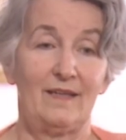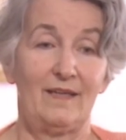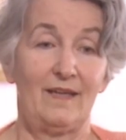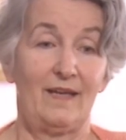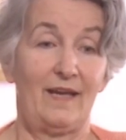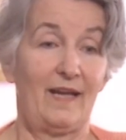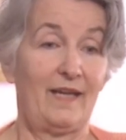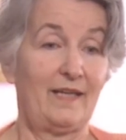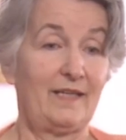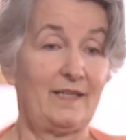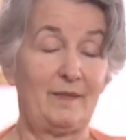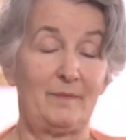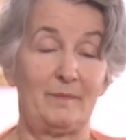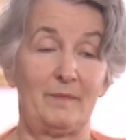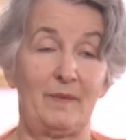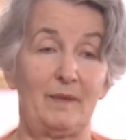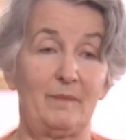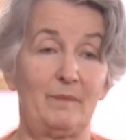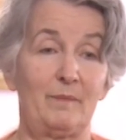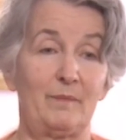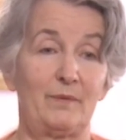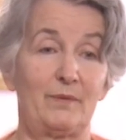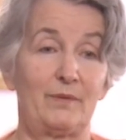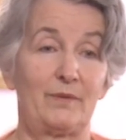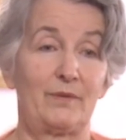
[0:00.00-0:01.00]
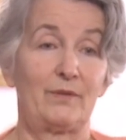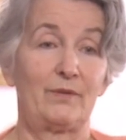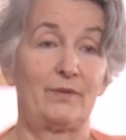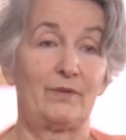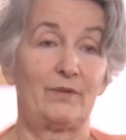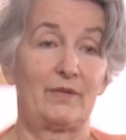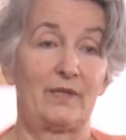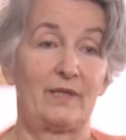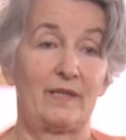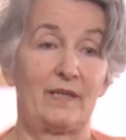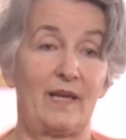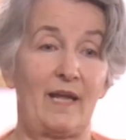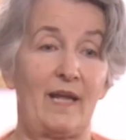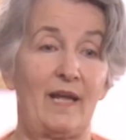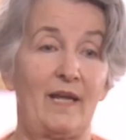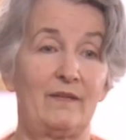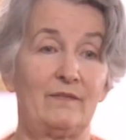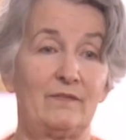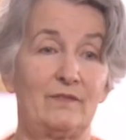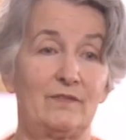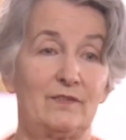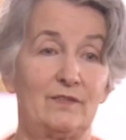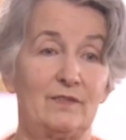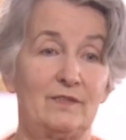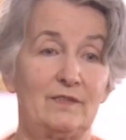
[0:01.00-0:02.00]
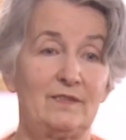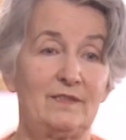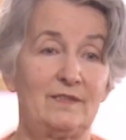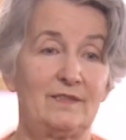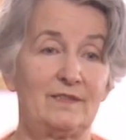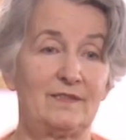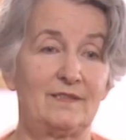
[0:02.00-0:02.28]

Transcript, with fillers: I remember her arrival.